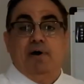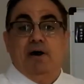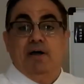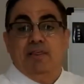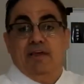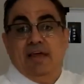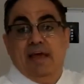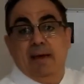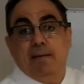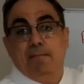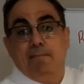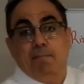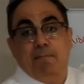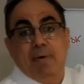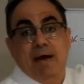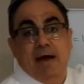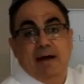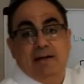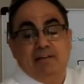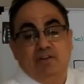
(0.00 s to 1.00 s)
by the
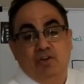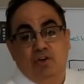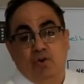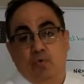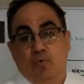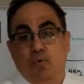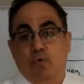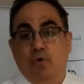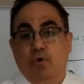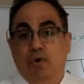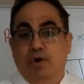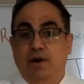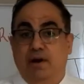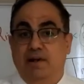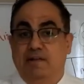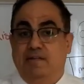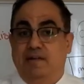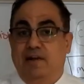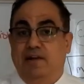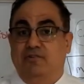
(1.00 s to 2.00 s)
impact to your
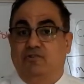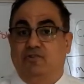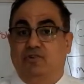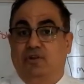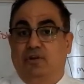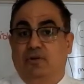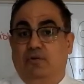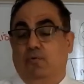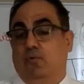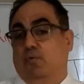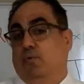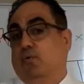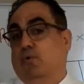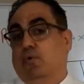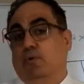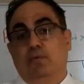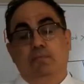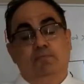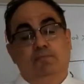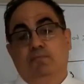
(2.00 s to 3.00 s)
organization
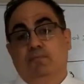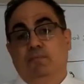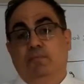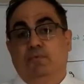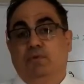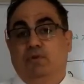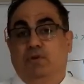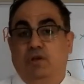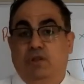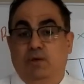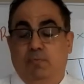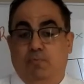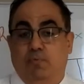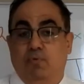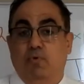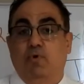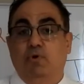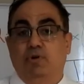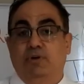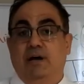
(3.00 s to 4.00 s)
or to the
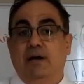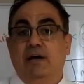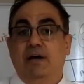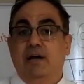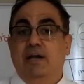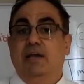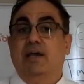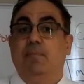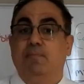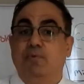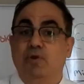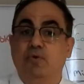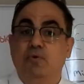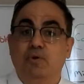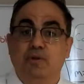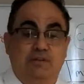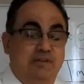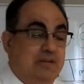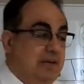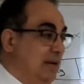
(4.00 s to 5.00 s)
broader
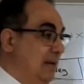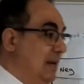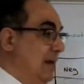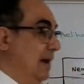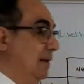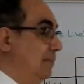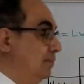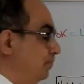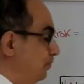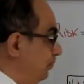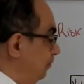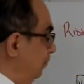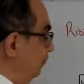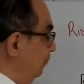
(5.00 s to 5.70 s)
community. Now,